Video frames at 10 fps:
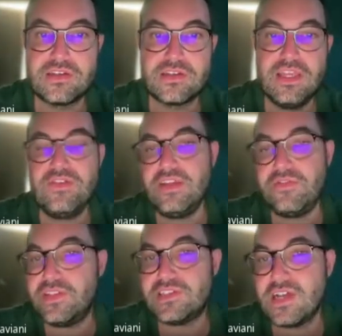even if
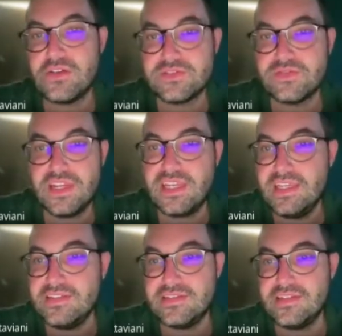it sounds very
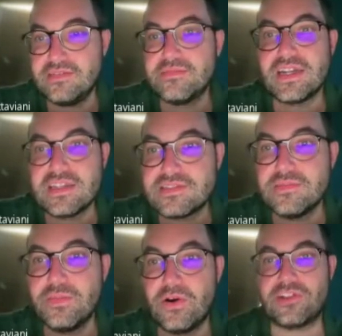easy, but it's
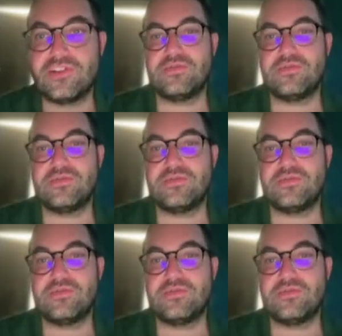important